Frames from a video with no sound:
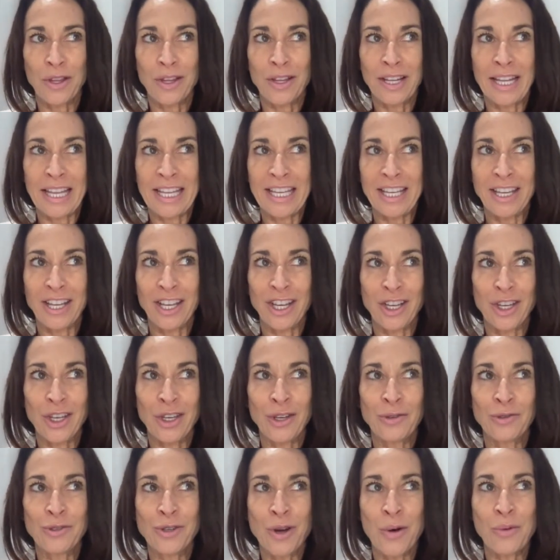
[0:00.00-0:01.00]
Like
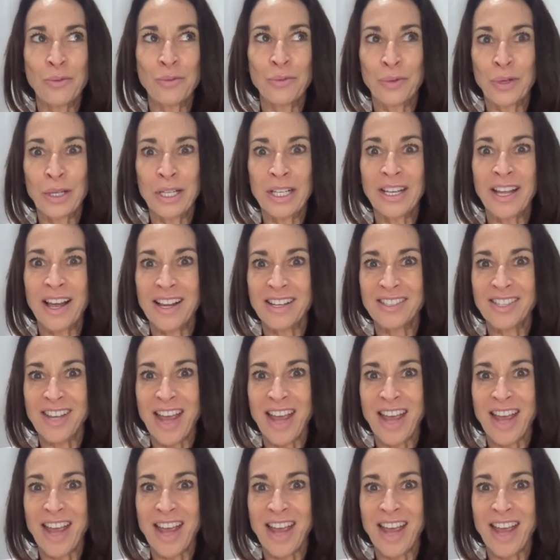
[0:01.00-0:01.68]
you don't realize